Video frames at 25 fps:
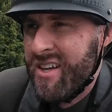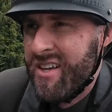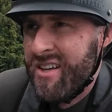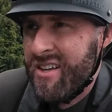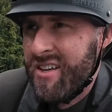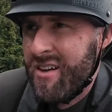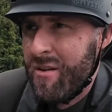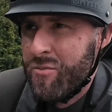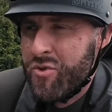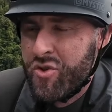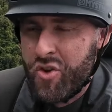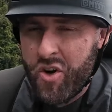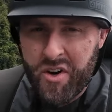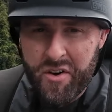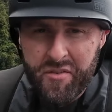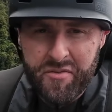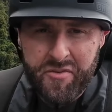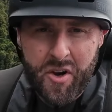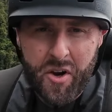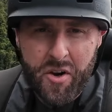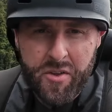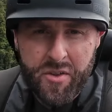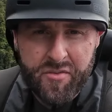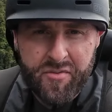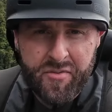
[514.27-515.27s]
I'm trying to
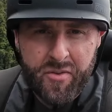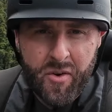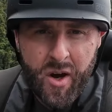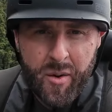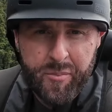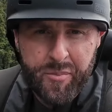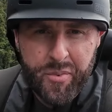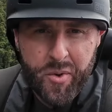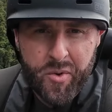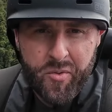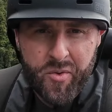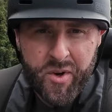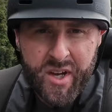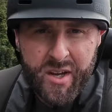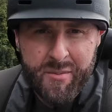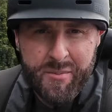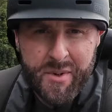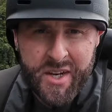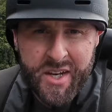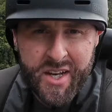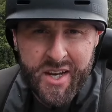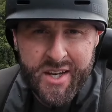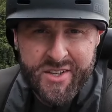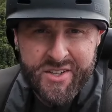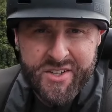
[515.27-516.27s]
follow the Fliteboard
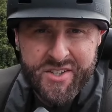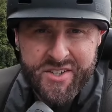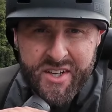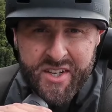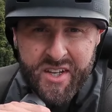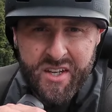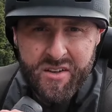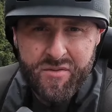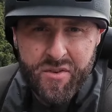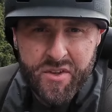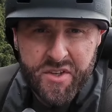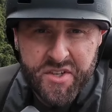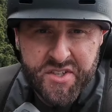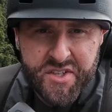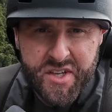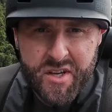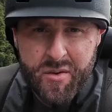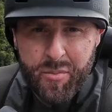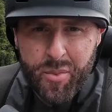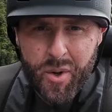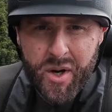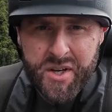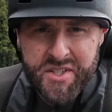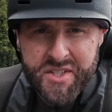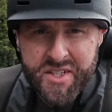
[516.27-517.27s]
recommendations. They give you
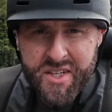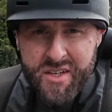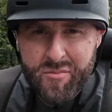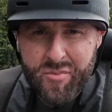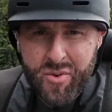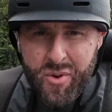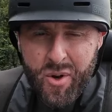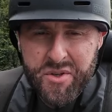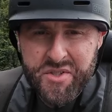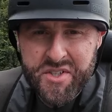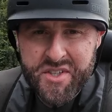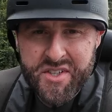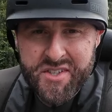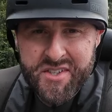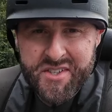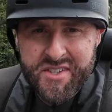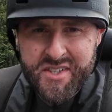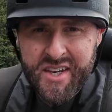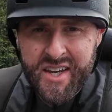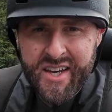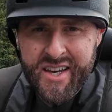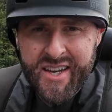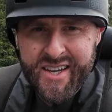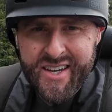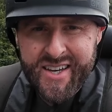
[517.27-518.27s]
step-by-step processes,
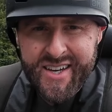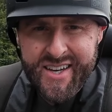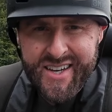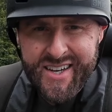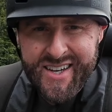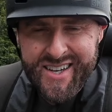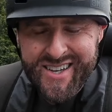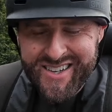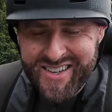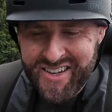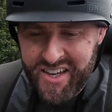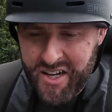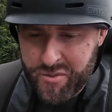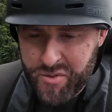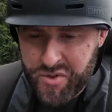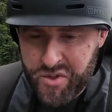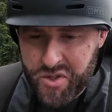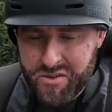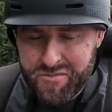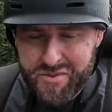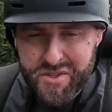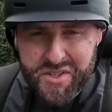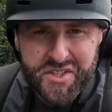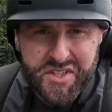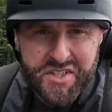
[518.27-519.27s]
and I'm sort
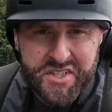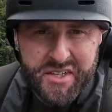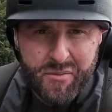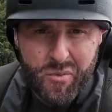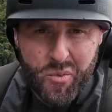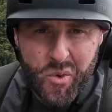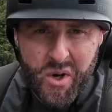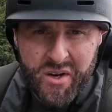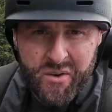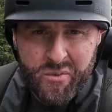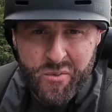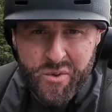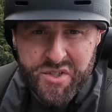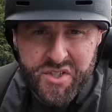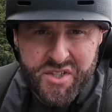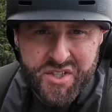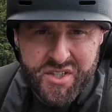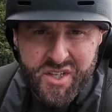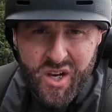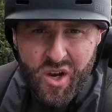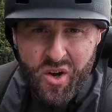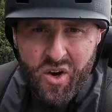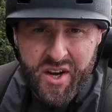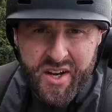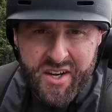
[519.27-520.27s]
of in step 1, which
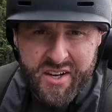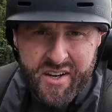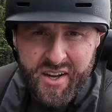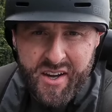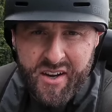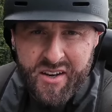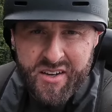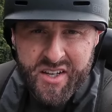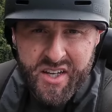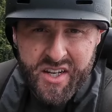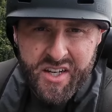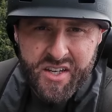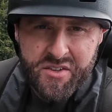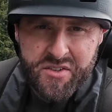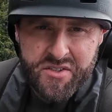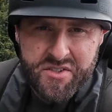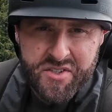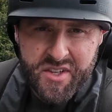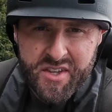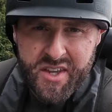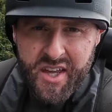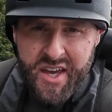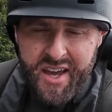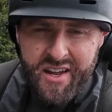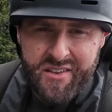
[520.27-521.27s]
is lying down, getting used
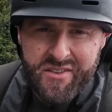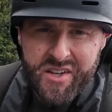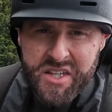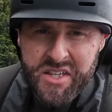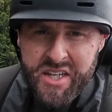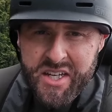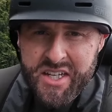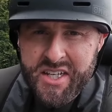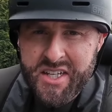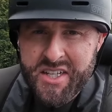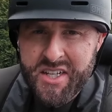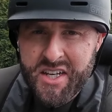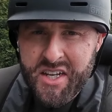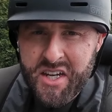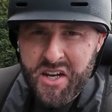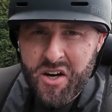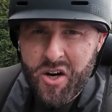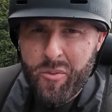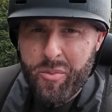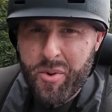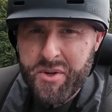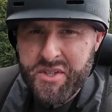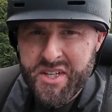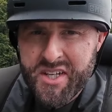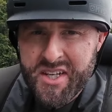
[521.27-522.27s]
to that. Then they get you to go
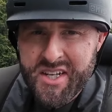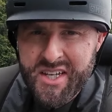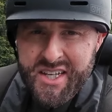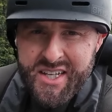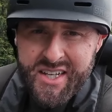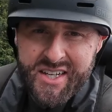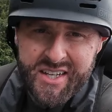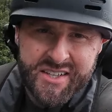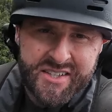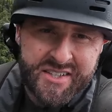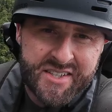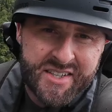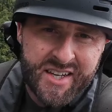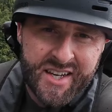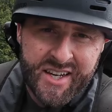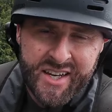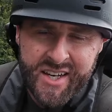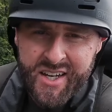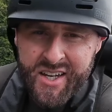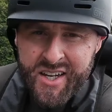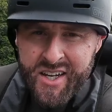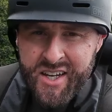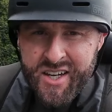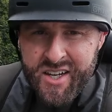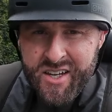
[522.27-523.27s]
up on your knees,
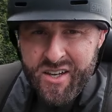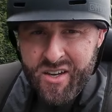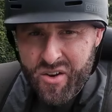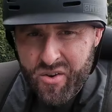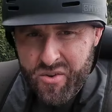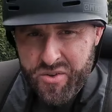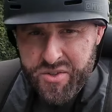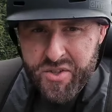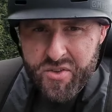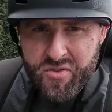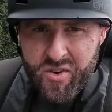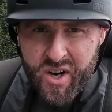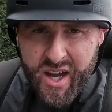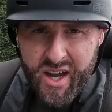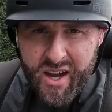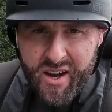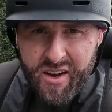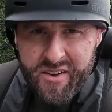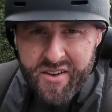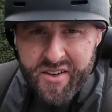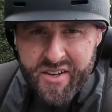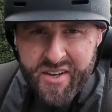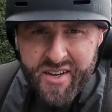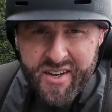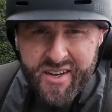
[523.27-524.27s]
cruise
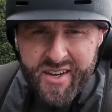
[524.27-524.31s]
around.